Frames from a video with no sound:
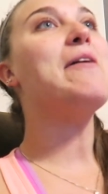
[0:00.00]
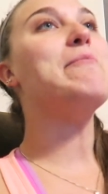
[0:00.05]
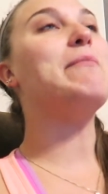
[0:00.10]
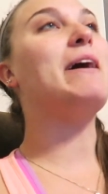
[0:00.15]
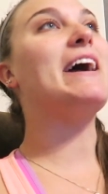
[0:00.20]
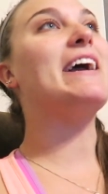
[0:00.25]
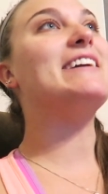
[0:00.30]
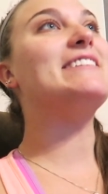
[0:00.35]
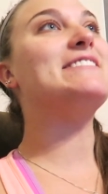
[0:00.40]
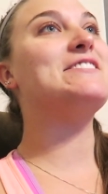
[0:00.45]

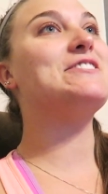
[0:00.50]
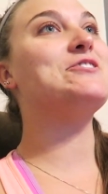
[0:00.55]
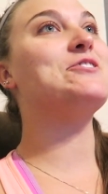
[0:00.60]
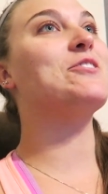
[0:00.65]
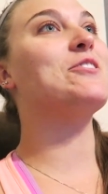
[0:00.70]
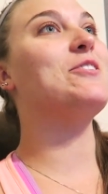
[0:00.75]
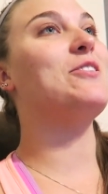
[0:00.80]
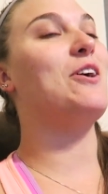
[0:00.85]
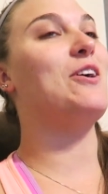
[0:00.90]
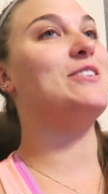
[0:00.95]
my
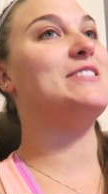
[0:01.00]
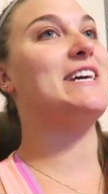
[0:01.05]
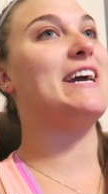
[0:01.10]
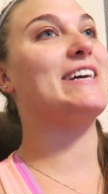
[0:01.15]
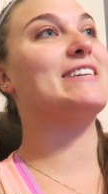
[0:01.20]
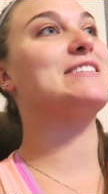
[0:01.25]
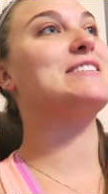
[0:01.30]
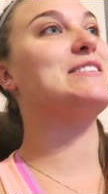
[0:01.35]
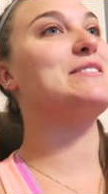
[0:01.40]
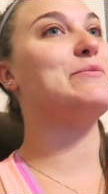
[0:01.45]
sister-in-law
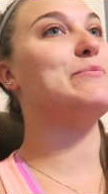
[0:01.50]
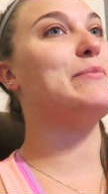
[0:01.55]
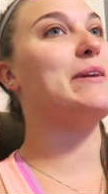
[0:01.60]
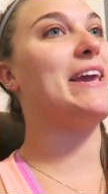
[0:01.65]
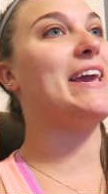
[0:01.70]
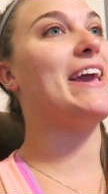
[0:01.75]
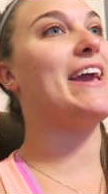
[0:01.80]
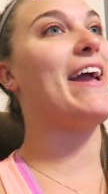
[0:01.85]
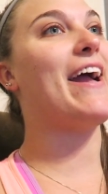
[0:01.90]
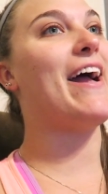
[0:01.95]
texted
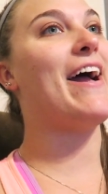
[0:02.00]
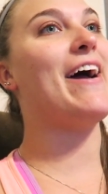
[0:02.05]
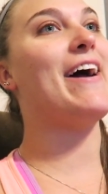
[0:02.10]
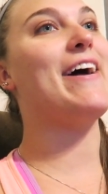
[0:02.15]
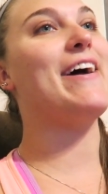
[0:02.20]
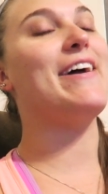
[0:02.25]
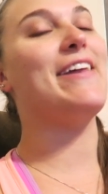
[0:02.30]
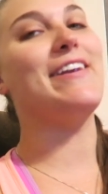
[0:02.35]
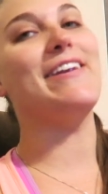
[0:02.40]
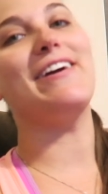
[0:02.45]
me,
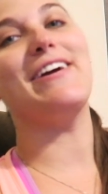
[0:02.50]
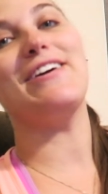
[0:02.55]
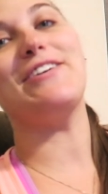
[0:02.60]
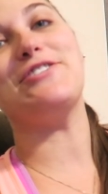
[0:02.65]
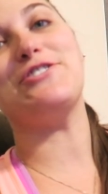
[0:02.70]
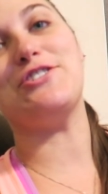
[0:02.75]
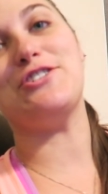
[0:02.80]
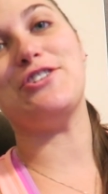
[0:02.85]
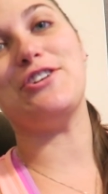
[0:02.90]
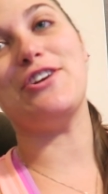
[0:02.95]

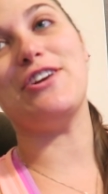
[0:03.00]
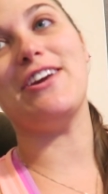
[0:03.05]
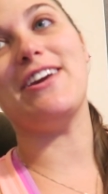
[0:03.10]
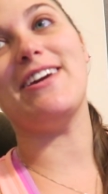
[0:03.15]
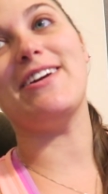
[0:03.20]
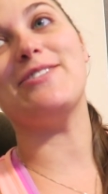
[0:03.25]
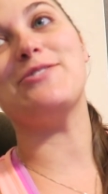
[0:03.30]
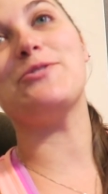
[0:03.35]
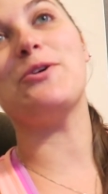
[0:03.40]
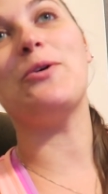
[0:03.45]
and
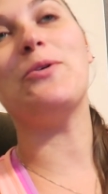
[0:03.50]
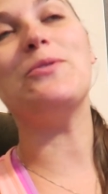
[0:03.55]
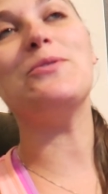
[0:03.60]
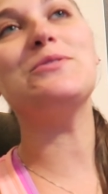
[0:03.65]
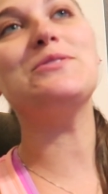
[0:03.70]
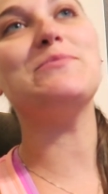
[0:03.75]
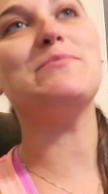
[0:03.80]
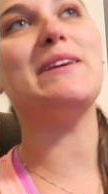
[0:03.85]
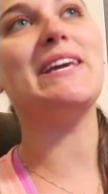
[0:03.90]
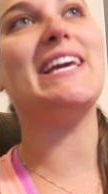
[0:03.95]
she
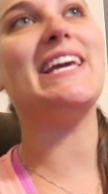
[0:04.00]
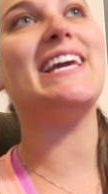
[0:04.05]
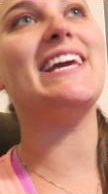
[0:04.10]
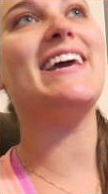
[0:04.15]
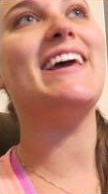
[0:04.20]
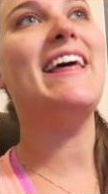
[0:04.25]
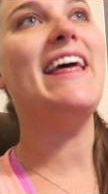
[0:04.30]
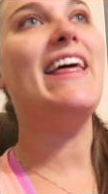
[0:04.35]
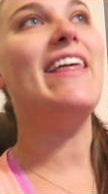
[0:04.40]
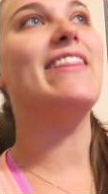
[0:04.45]
told
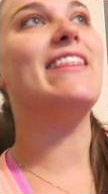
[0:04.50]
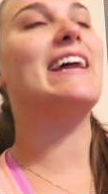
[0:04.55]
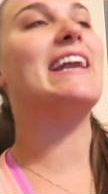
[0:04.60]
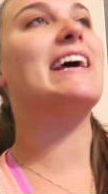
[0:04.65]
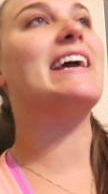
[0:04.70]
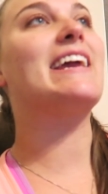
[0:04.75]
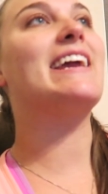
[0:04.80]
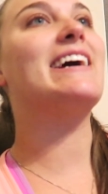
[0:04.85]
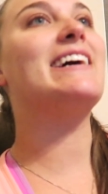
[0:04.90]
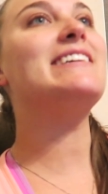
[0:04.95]
me that
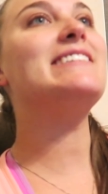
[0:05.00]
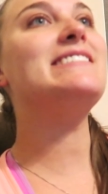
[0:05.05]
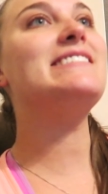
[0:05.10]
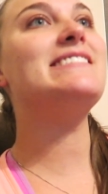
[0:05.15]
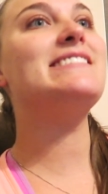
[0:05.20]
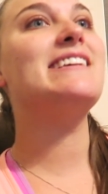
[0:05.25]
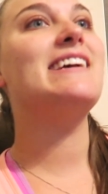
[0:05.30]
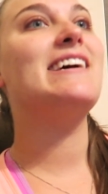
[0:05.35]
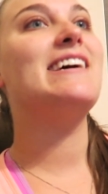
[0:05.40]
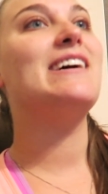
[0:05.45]
I
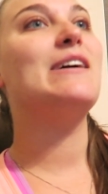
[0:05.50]
guess